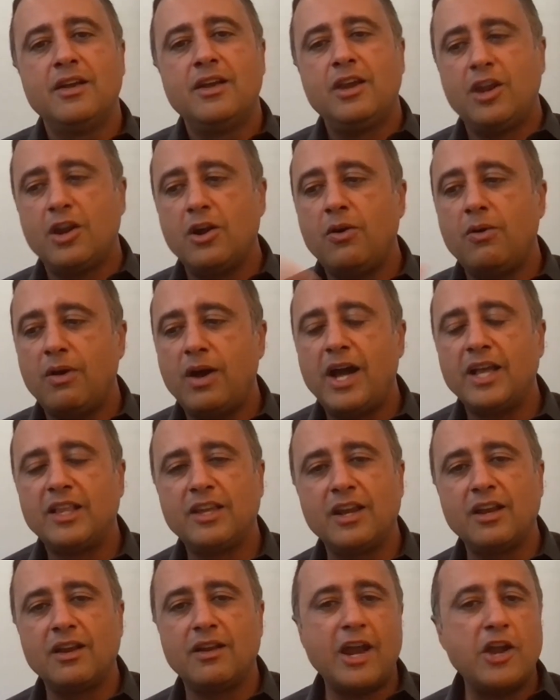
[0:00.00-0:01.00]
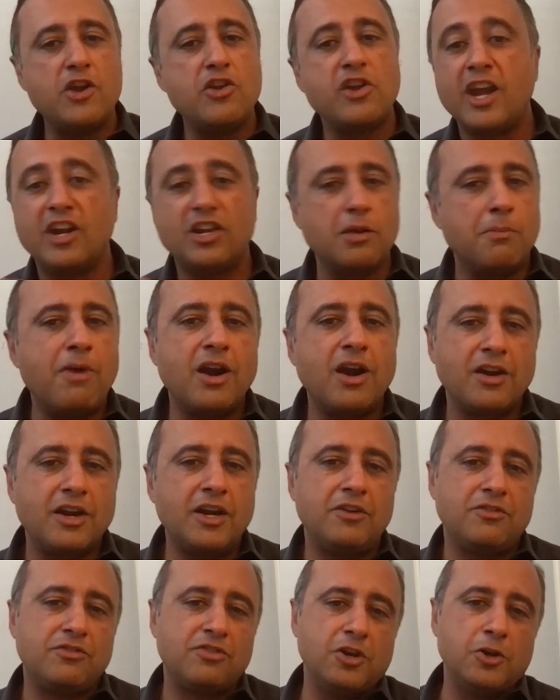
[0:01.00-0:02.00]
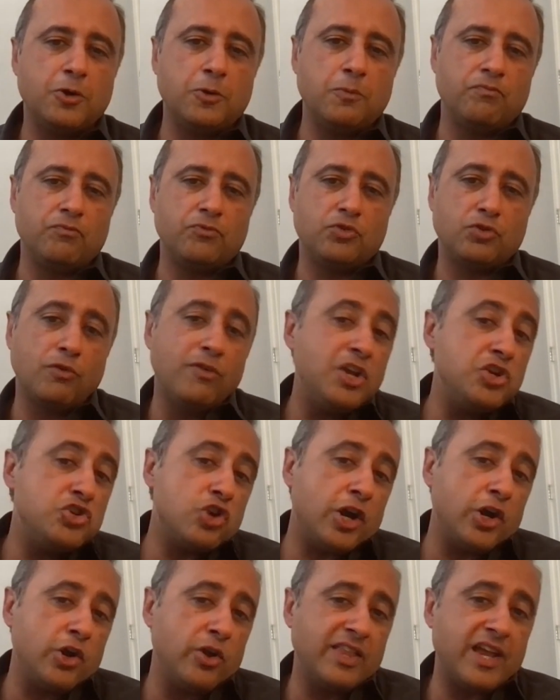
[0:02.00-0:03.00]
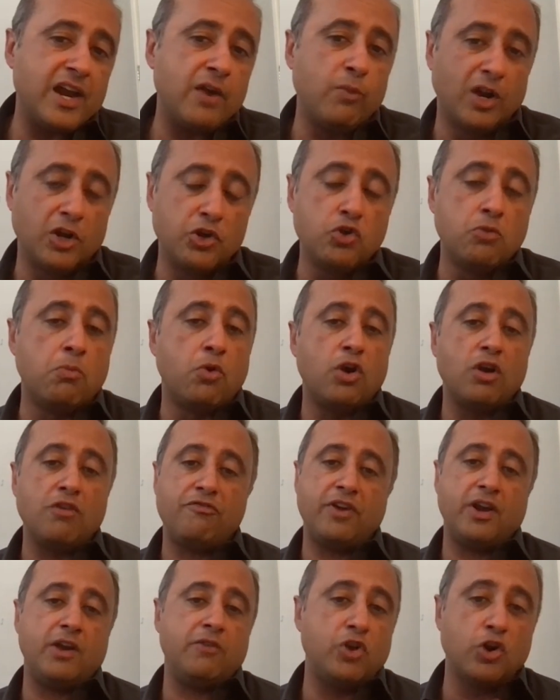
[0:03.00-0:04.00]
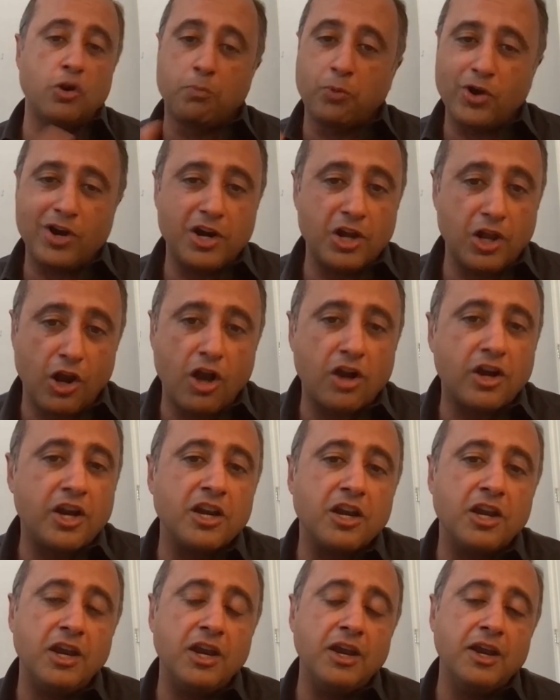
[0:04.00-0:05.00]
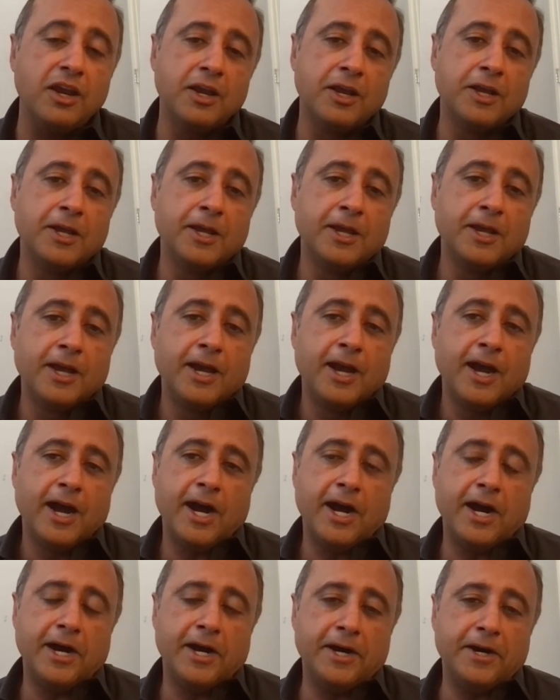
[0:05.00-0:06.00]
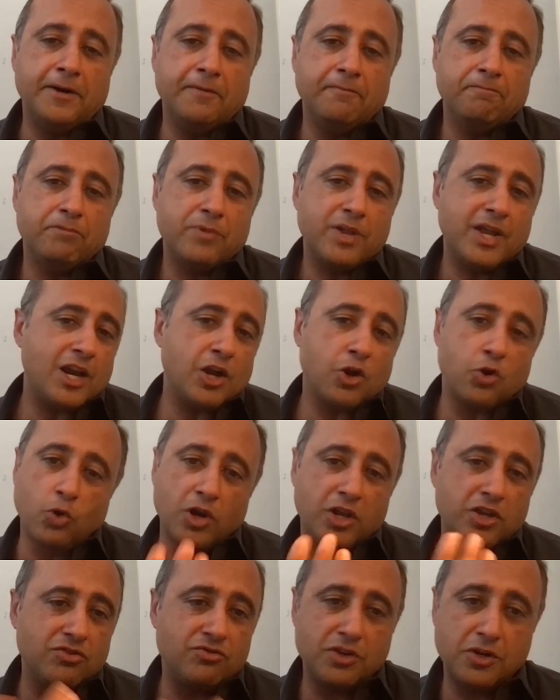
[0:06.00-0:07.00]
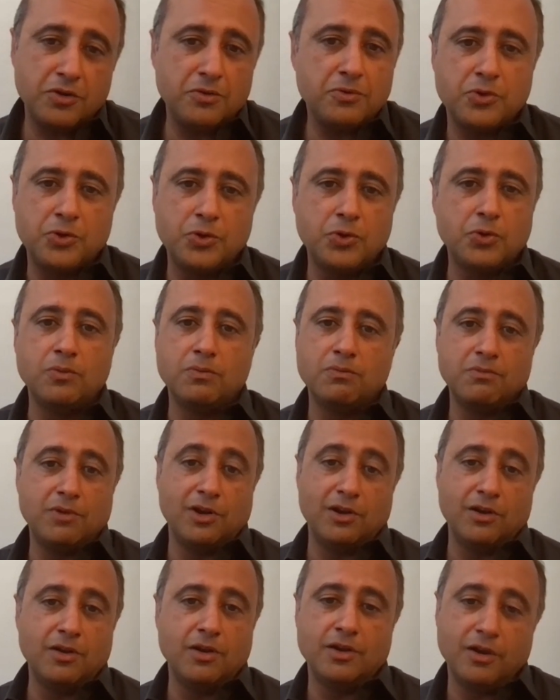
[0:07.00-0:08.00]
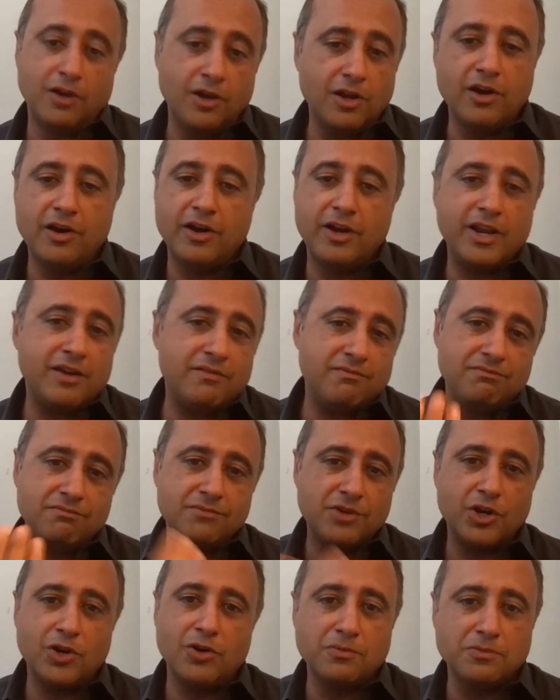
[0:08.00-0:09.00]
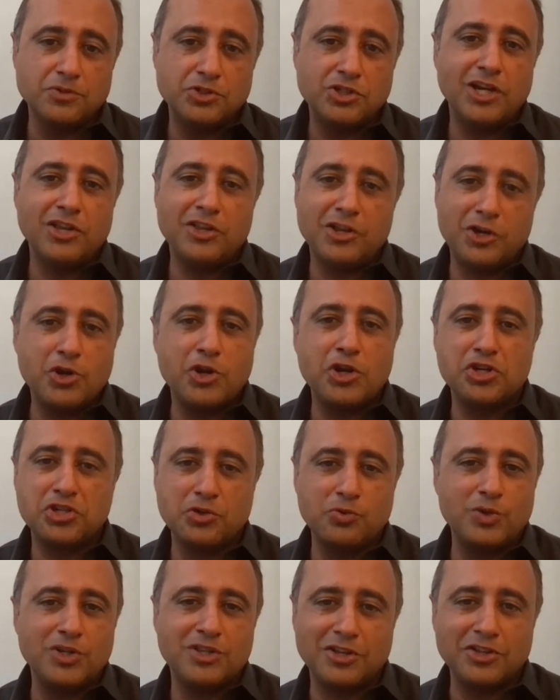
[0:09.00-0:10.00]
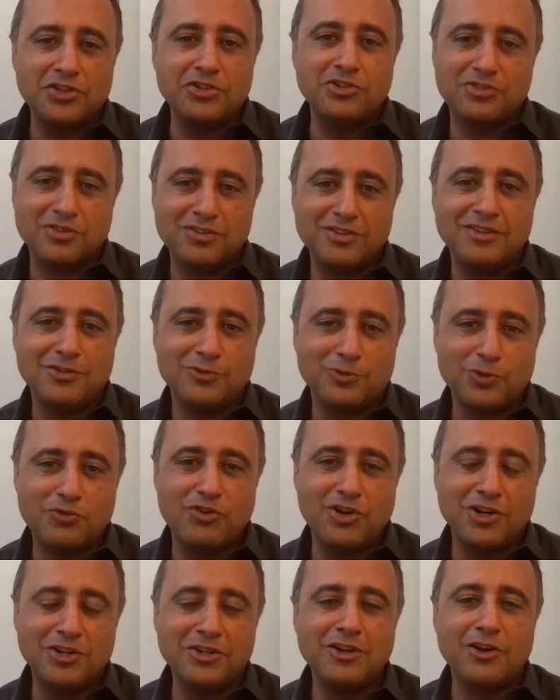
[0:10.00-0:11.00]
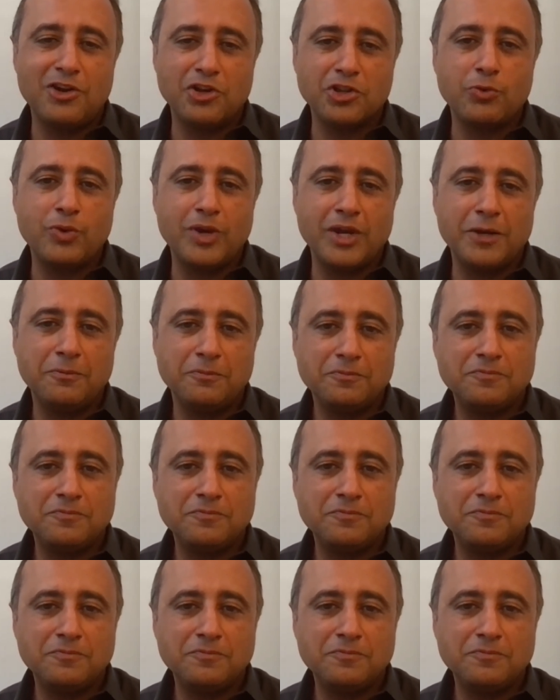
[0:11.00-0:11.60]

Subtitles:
I think educate the market. So we enjoy doing that. We'll do more of it. We don't put it in a lock and key. And our goal is, to learn and, share the education with others, what we learn along the way.